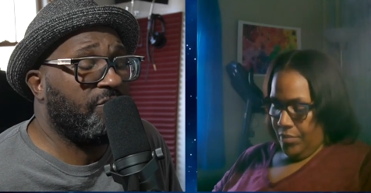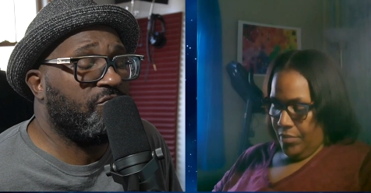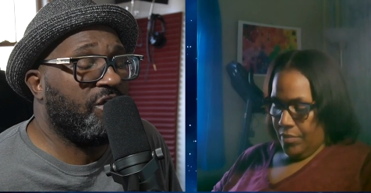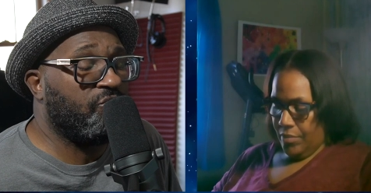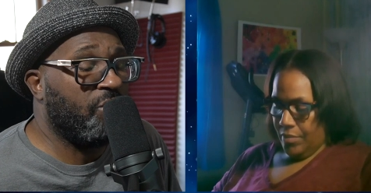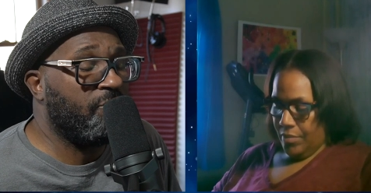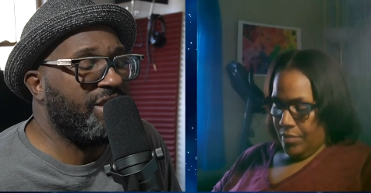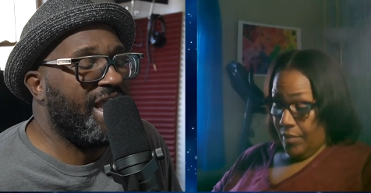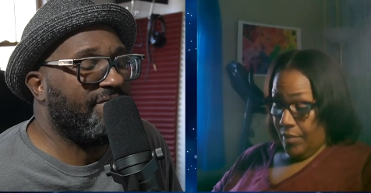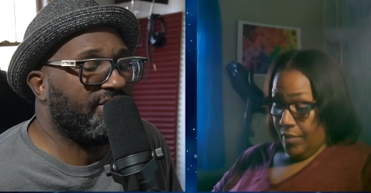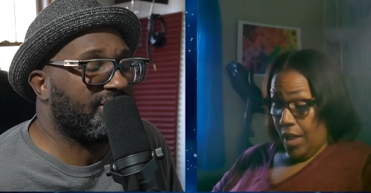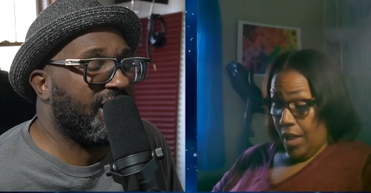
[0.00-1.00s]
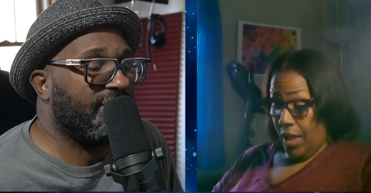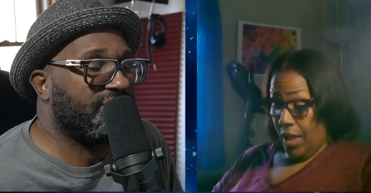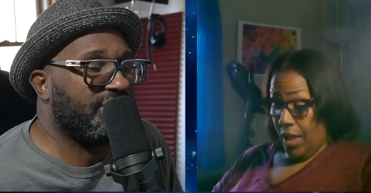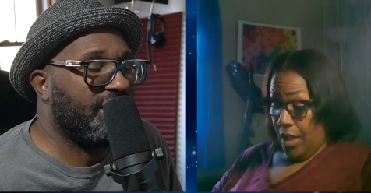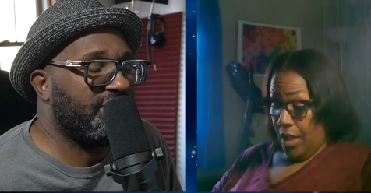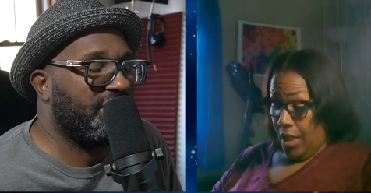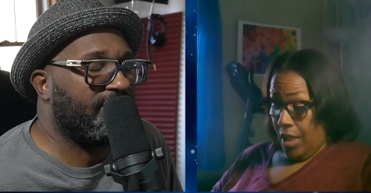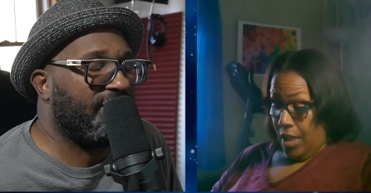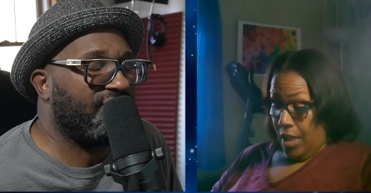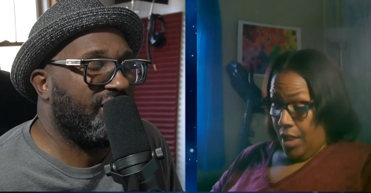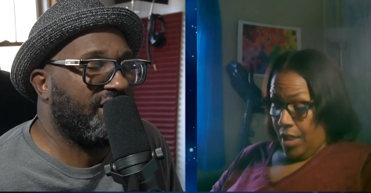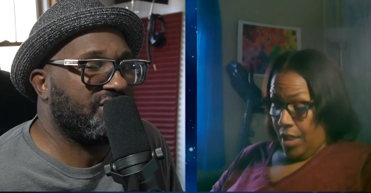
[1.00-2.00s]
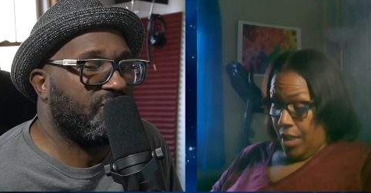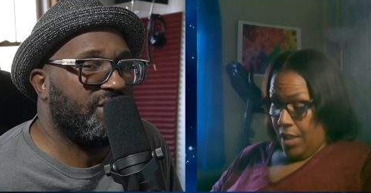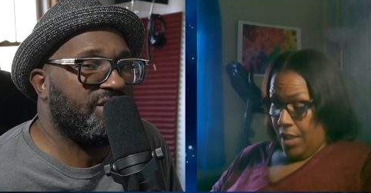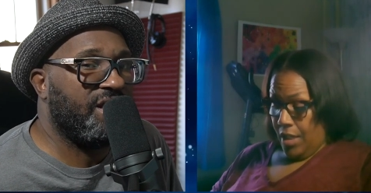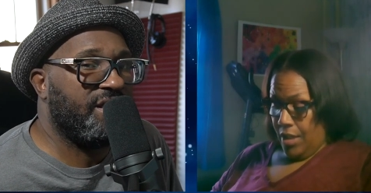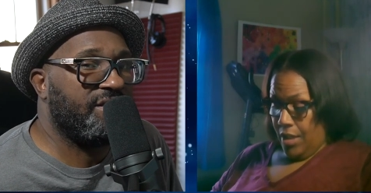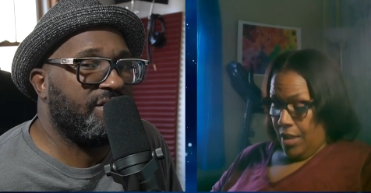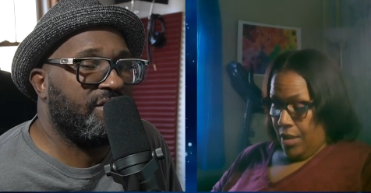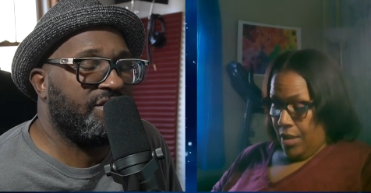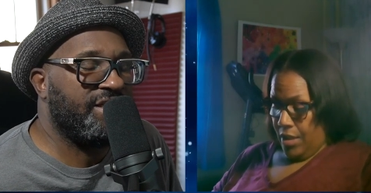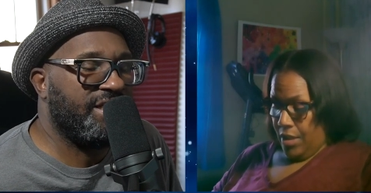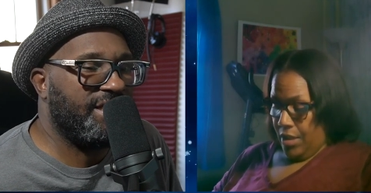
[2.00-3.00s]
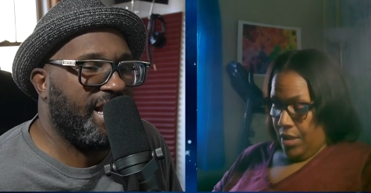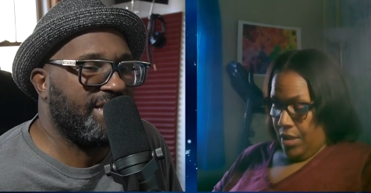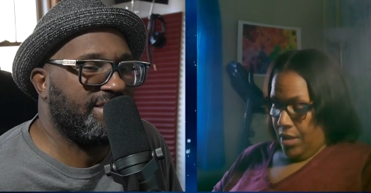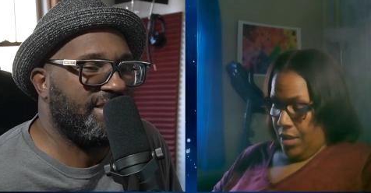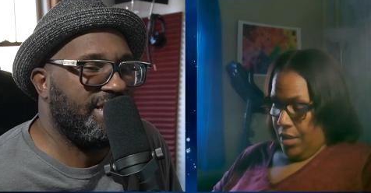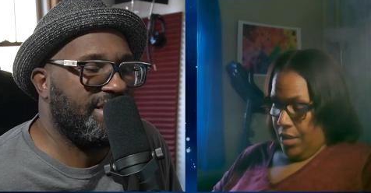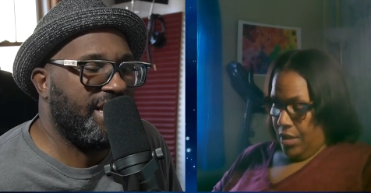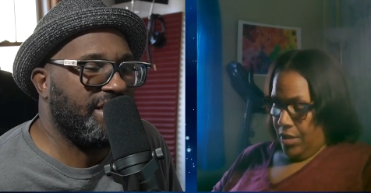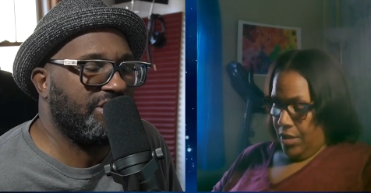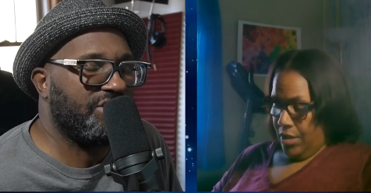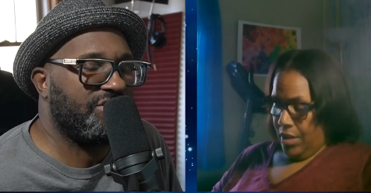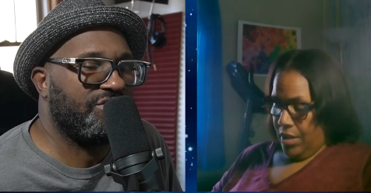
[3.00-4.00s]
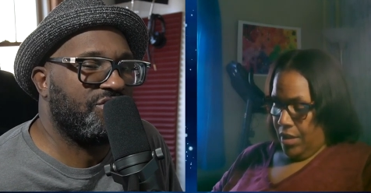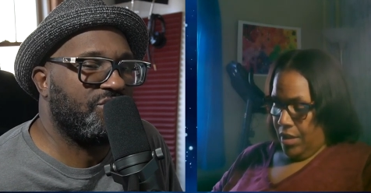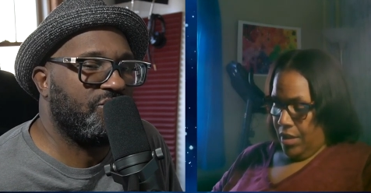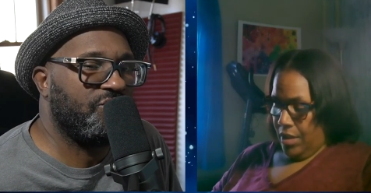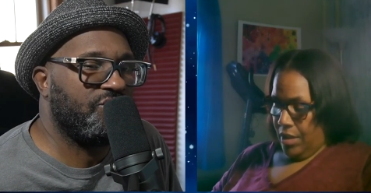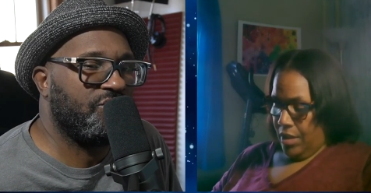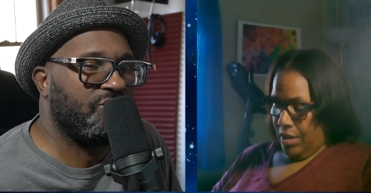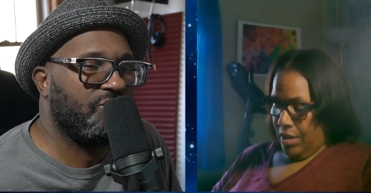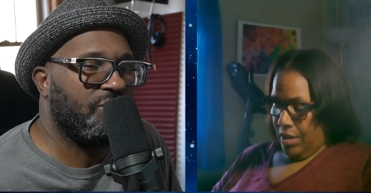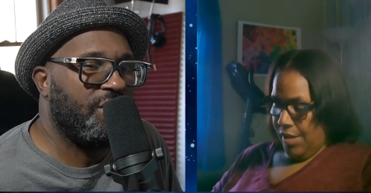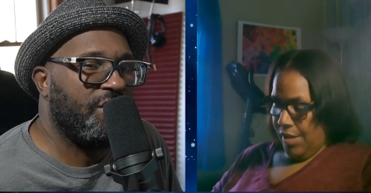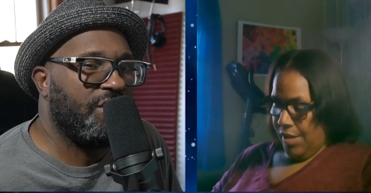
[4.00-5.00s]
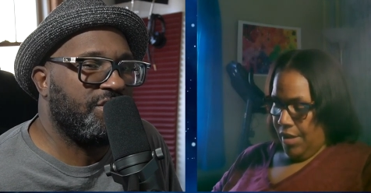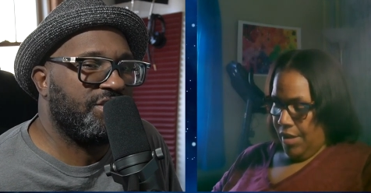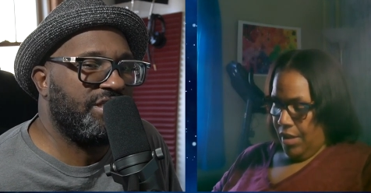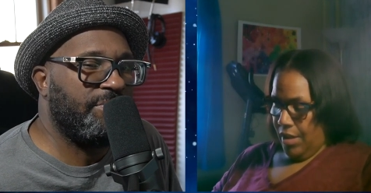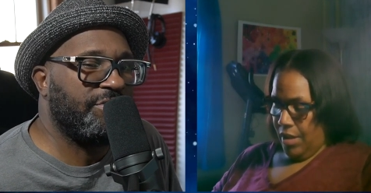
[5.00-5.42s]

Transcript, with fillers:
Speaker 1: when we have this conversation about things we done did as teenagers to to mm-hmm. see